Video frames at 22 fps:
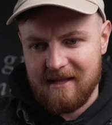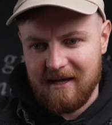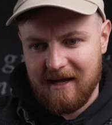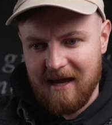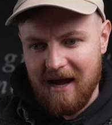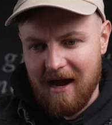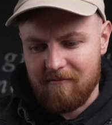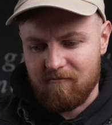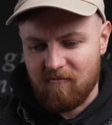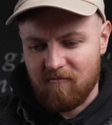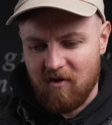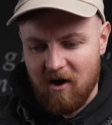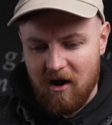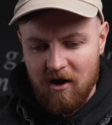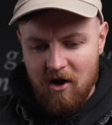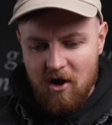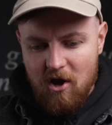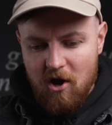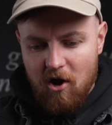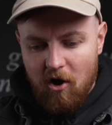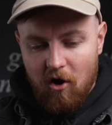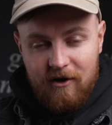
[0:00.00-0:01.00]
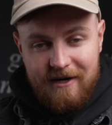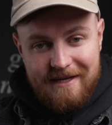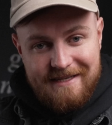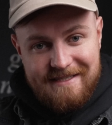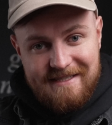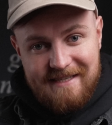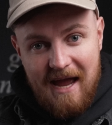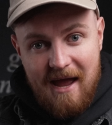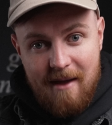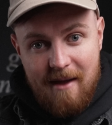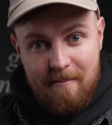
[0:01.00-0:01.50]
the camera on a
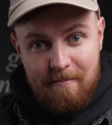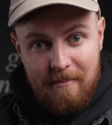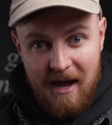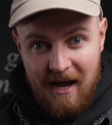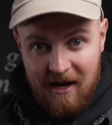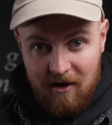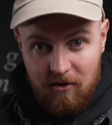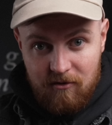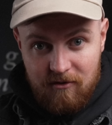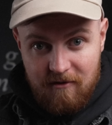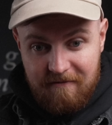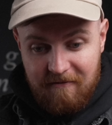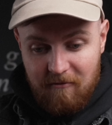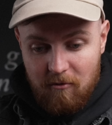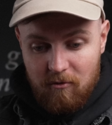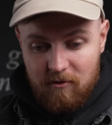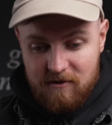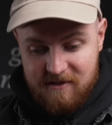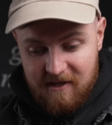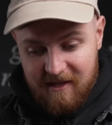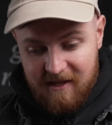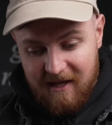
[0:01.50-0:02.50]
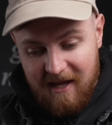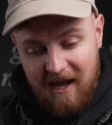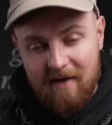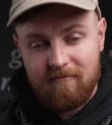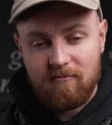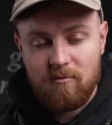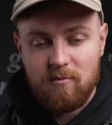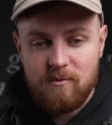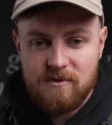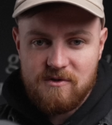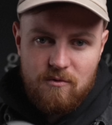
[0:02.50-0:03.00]
sandbag on the floor. So the
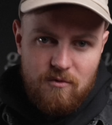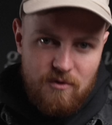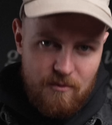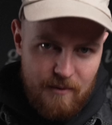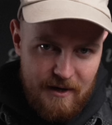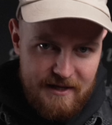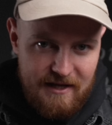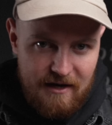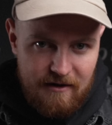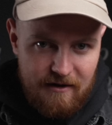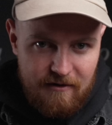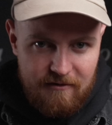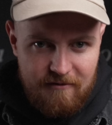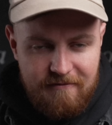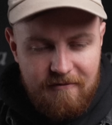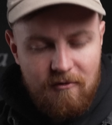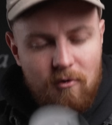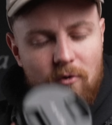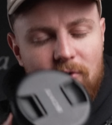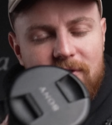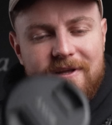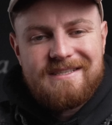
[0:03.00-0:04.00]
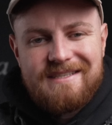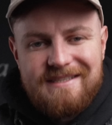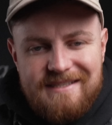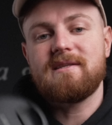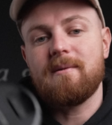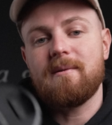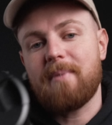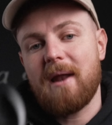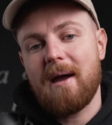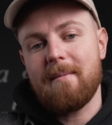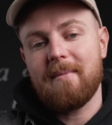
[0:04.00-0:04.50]
camera was all the way down on the floor. This is
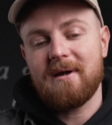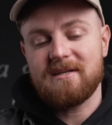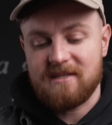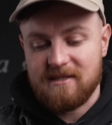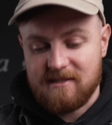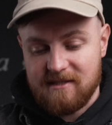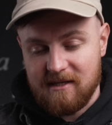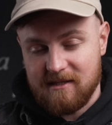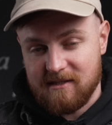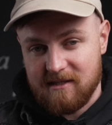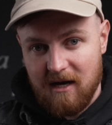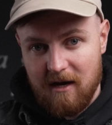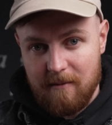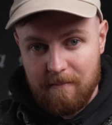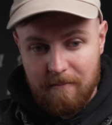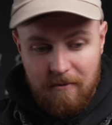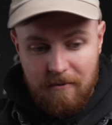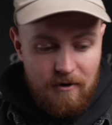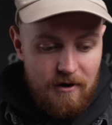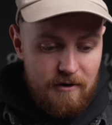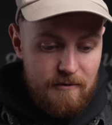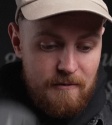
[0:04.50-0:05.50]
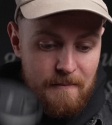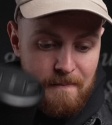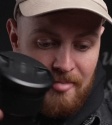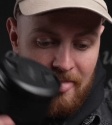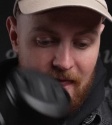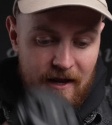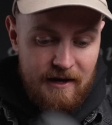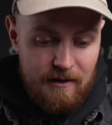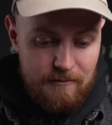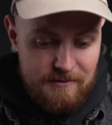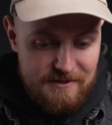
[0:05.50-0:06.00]
the Blackmagic 6K Pro. And I